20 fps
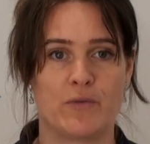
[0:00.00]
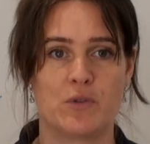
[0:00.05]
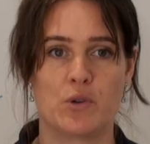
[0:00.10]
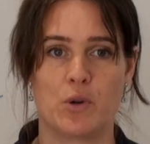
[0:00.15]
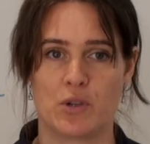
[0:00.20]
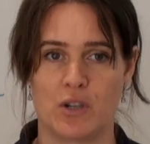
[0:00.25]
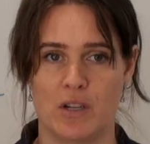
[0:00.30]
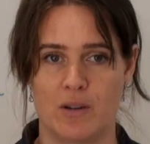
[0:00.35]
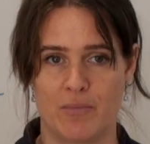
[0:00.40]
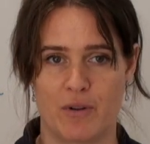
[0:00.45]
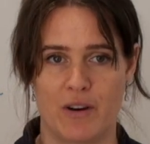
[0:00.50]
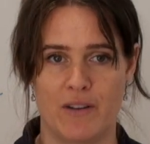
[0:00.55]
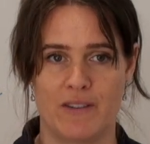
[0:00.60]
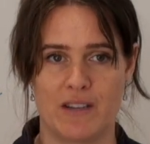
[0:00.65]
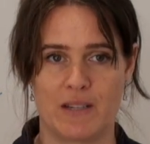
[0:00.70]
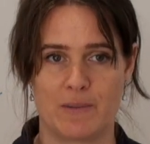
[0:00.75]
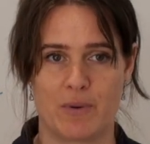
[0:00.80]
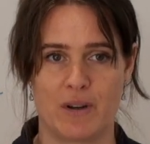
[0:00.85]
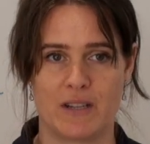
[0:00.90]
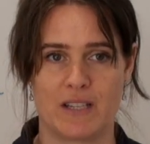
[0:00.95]
talked in a
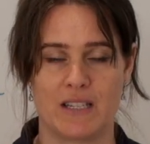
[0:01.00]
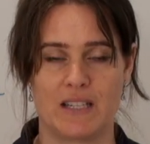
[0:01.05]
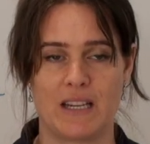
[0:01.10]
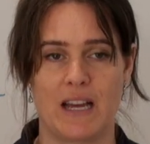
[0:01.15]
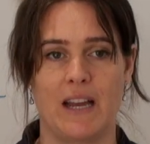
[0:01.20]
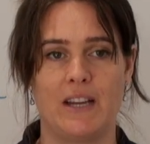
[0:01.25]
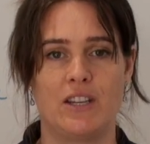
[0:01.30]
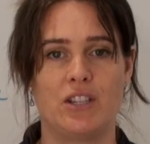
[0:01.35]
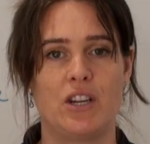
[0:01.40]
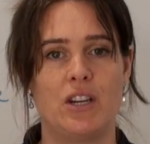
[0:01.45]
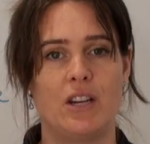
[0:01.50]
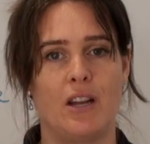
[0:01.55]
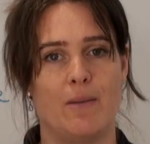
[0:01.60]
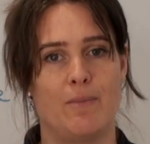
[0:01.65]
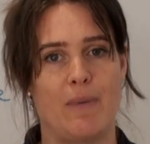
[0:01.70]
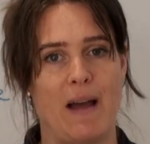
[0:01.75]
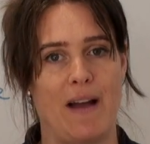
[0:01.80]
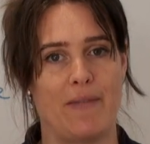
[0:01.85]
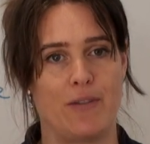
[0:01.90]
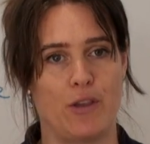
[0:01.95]
previous presentation
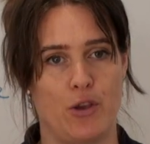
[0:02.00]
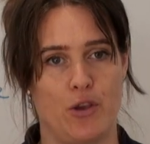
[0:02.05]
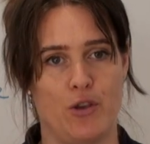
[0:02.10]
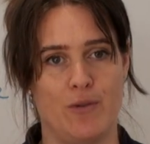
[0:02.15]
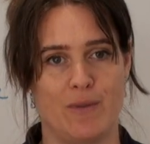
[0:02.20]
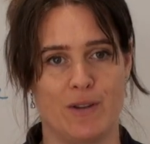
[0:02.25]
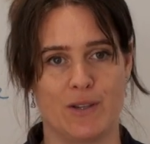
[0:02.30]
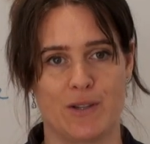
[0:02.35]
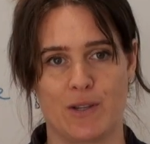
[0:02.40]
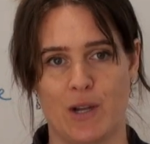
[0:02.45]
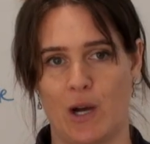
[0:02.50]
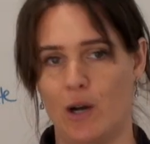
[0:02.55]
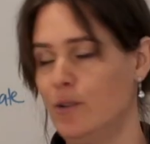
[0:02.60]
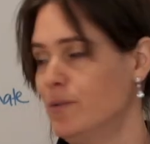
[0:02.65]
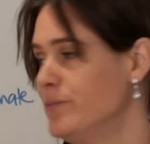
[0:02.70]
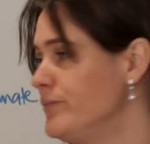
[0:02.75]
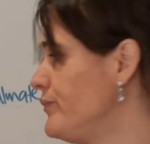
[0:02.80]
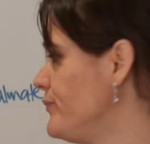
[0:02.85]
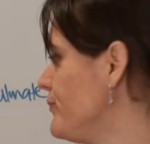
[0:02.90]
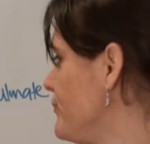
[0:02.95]
about the human
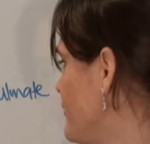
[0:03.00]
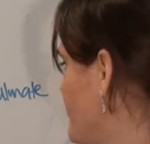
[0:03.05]
soul.